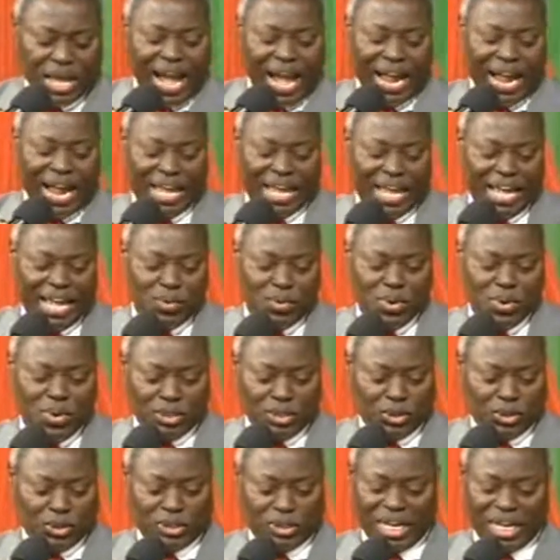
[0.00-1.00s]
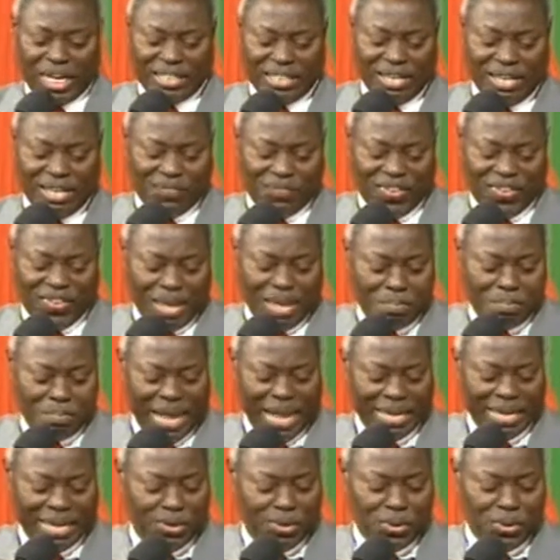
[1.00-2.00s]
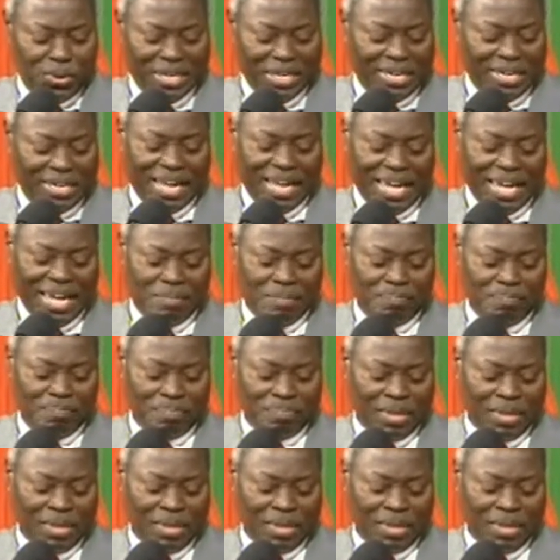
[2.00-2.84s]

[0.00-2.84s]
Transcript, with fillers: And I will sanctify my great name,